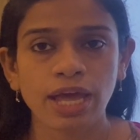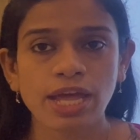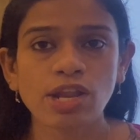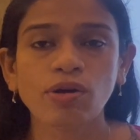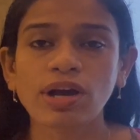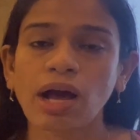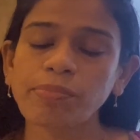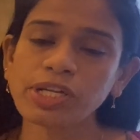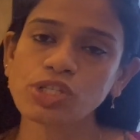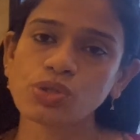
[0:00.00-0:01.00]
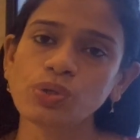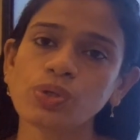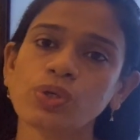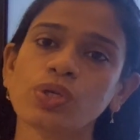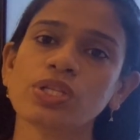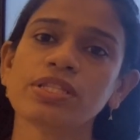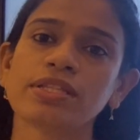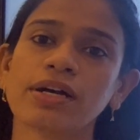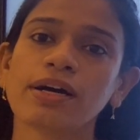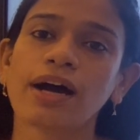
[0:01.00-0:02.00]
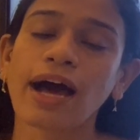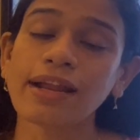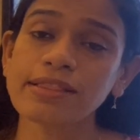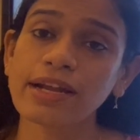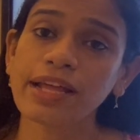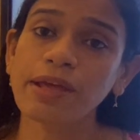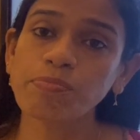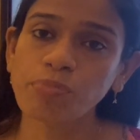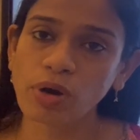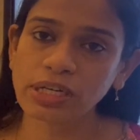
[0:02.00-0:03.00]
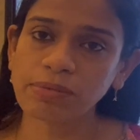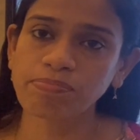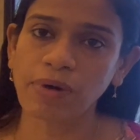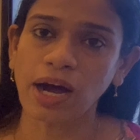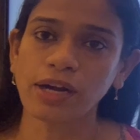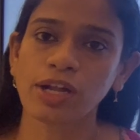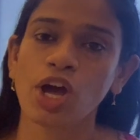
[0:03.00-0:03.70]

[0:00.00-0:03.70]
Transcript: Now coming to the another important part